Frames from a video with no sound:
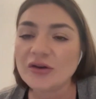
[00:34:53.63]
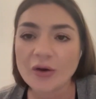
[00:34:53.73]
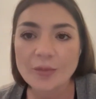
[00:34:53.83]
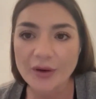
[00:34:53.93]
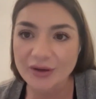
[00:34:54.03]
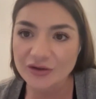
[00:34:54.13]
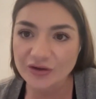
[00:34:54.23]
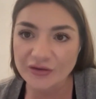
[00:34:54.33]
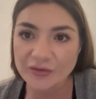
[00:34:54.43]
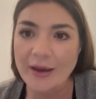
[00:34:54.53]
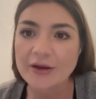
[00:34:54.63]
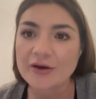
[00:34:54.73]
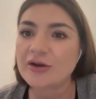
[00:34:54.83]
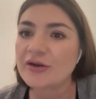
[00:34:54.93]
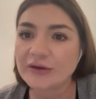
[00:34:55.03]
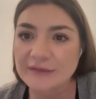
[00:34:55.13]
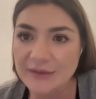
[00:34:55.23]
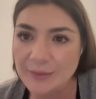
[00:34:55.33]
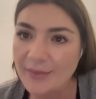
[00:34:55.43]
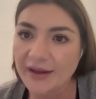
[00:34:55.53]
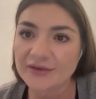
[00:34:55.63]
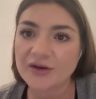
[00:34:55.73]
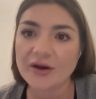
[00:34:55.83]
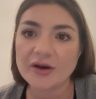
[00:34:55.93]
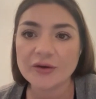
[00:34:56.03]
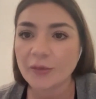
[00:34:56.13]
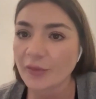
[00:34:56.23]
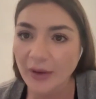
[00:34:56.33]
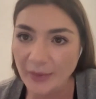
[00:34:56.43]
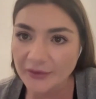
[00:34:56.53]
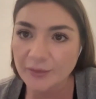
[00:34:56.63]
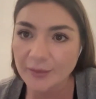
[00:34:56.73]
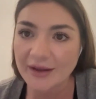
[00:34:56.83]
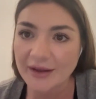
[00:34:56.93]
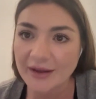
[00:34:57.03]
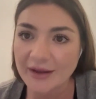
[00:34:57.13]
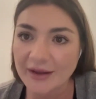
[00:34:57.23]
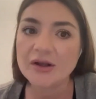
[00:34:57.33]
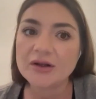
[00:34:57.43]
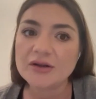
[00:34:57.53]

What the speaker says: operations better, your team better, your product better.